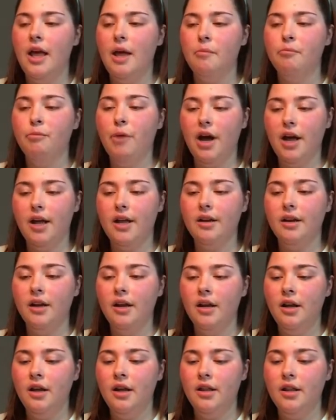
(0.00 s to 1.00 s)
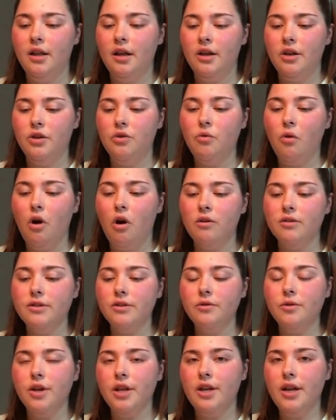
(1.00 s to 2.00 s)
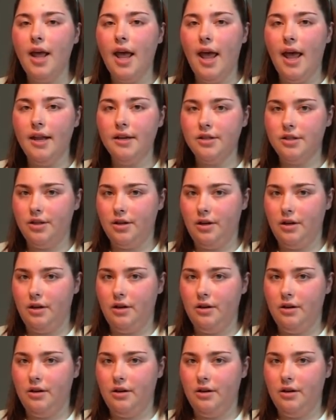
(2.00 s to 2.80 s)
but you also can enter